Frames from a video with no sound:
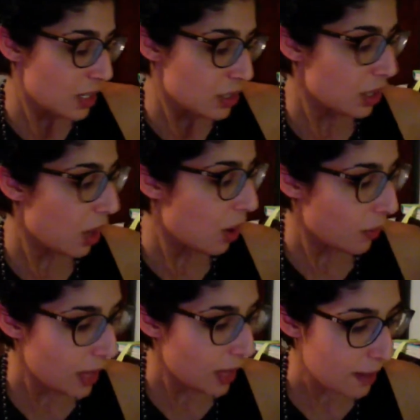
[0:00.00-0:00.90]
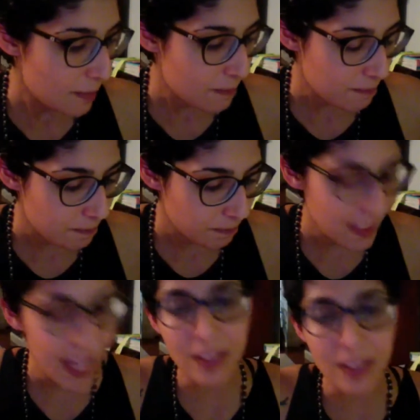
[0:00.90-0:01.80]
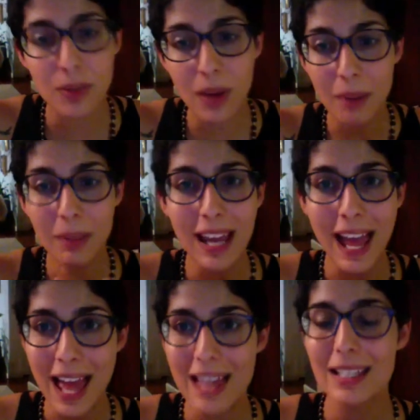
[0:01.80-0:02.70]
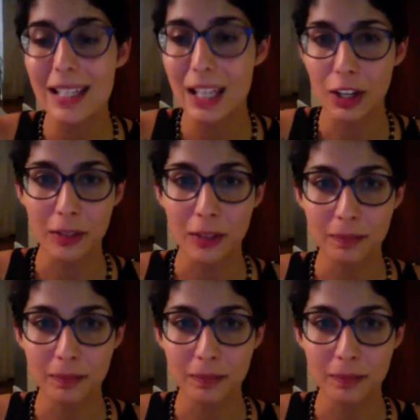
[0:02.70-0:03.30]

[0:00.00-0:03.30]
so um, yeah, so I'm going to end here.